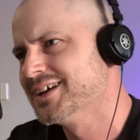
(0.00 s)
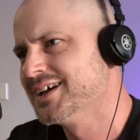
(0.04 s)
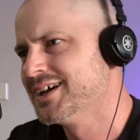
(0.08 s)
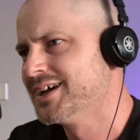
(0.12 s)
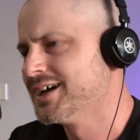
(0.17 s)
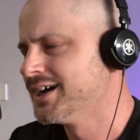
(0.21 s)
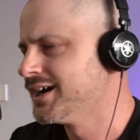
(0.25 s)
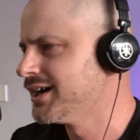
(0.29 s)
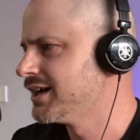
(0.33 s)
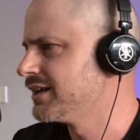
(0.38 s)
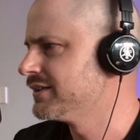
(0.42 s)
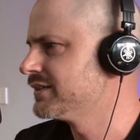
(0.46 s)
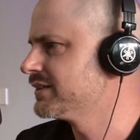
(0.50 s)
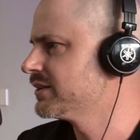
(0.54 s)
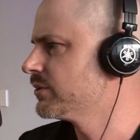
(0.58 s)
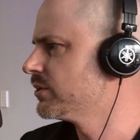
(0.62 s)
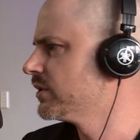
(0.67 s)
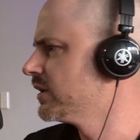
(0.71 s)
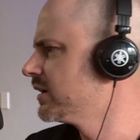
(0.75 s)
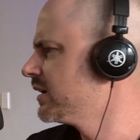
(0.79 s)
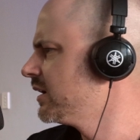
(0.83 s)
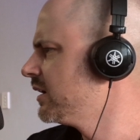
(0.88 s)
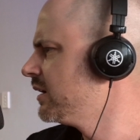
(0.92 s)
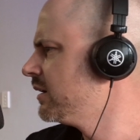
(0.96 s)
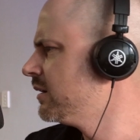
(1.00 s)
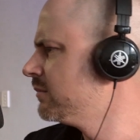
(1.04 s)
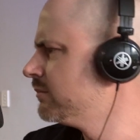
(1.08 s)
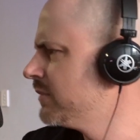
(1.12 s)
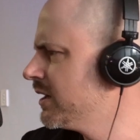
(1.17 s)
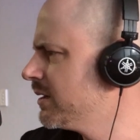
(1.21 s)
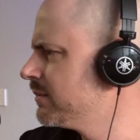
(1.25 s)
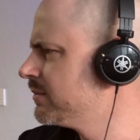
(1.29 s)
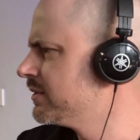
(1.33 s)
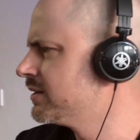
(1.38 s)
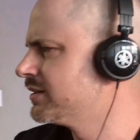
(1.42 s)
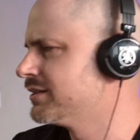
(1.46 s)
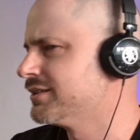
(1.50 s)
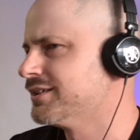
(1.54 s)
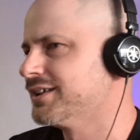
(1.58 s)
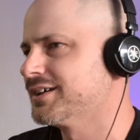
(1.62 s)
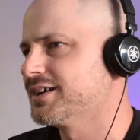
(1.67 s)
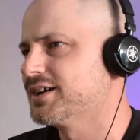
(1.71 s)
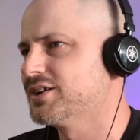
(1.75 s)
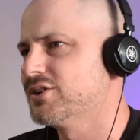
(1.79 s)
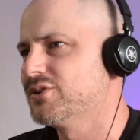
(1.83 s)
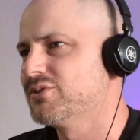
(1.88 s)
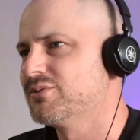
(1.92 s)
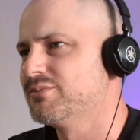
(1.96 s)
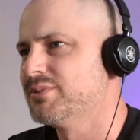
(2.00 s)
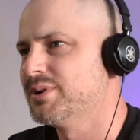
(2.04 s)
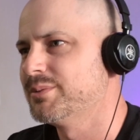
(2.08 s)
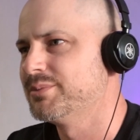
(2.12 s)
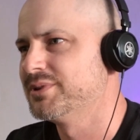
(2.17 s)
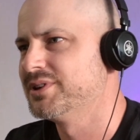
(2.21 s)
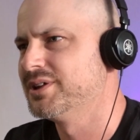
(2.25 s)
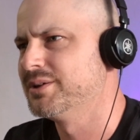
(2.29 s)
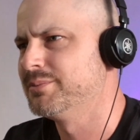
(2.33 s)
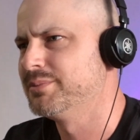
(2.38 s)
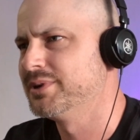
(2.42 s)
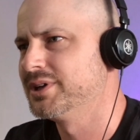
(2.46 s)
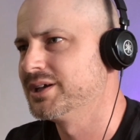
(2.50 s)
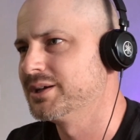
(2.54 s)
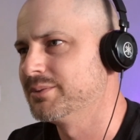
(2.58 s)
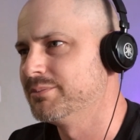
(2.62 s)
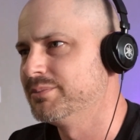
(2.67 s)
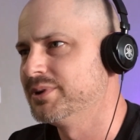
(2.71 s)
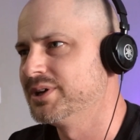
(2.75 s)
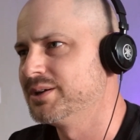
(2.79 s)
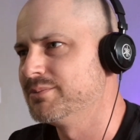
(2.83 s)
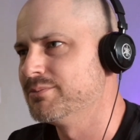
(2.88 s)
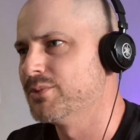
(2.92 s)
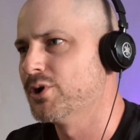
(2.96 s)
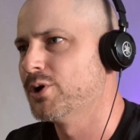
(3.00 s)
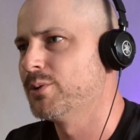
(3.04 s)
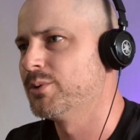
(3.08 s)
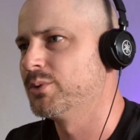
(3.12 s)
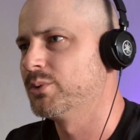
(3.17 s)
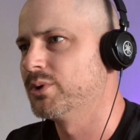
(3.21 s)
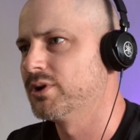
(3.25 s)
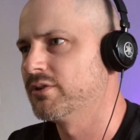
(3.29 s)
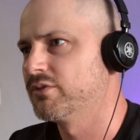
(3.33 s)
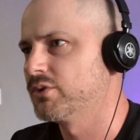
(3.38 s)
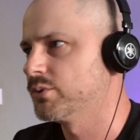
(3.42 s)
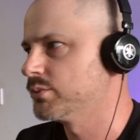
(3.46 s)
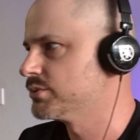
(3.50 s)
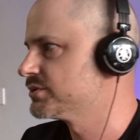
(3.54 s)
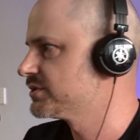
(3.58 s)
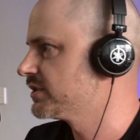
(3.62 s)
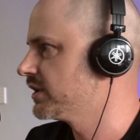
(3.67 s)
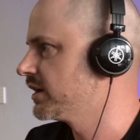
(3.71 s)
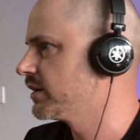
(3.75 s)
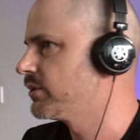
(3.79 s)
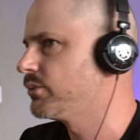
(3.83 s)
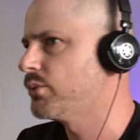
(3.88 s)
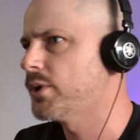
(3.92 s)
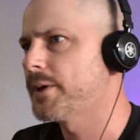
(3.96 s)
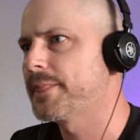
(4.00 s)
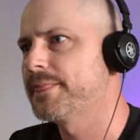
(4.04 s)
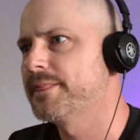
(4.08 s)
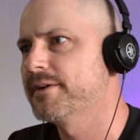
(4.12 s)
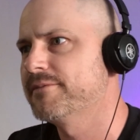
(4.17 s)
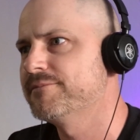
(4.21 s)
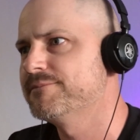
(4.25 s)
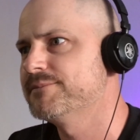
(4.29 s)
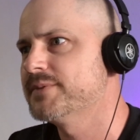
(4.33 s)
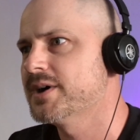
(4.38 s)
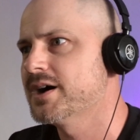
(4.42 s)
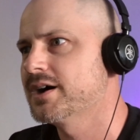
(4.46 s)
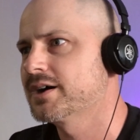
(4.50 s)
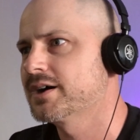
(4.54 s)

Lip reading: And I think they were like, oh, maybe. Like, I don't remember there being a big moment where everyone was like, what the fuck?